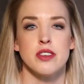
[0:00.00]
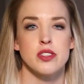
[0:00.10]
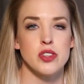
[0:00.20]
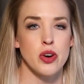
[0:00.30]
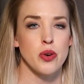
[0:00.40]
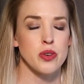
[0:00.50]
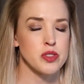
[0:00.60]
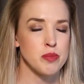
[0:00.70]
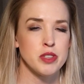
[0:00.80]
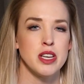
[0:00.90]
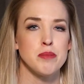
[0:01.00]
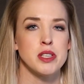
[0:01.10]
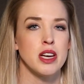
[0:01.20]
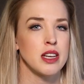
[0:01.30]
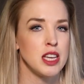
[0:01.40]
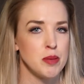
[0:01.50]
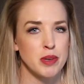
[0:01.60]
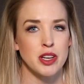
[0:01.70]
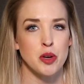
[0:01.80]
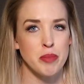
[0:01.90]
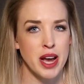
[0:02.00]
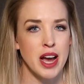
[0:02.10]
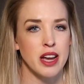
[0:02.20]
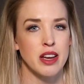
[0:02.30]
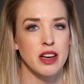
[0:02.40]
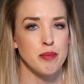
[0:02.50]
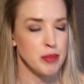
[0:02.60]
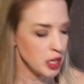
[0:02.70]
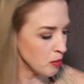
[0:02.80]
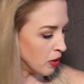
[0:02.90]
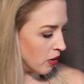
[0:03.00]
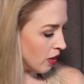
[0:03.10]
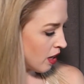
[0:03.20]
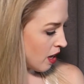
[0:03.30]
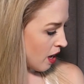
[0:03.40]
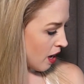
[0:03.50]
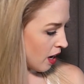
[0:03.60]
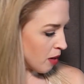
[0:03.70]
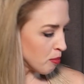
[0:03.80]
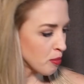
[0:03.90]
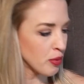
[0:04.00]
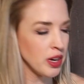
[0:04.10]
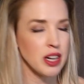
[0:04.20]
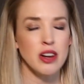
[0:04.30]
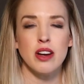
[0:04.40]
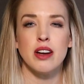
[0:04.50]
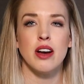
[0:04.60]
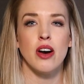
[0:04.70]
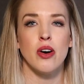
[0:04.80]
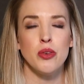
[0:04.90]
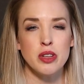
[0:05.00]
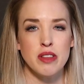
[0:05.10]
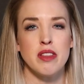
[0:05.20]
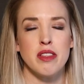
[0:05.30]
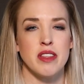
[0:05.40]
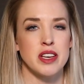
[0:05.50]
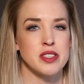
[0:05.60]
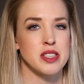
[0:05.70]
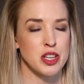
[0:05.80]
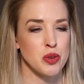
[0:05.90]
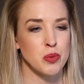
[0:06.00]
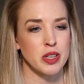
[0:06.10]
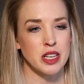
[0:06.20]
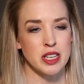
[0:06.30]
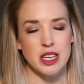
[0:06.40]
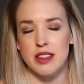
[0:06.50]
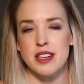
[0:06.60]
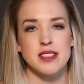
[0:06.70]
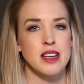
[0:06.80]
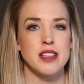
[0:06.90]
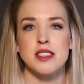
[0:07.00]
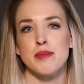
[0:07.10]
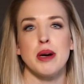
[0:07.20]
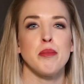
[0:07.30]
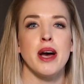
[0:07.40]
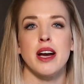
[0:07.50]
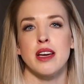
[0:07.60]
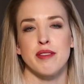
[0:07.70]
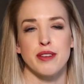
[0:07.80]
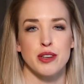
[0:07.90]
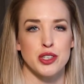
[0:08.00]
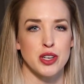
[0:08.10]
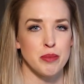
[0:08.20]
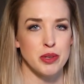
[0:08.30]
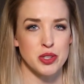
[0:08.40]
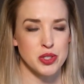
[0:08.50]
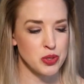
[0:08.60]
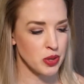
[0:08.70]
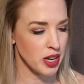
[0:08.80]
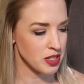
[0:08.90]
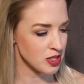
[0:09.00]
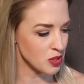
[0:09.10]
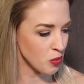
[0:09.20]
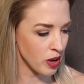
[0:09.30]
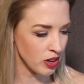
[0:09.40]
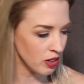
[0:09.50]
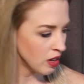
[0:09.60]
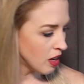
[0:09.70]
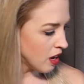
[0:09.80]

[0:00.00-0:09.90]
So some tips on keeping your pack minimal. Bring only the things that you really need. They say this about packing for a trip in a suitcase as well.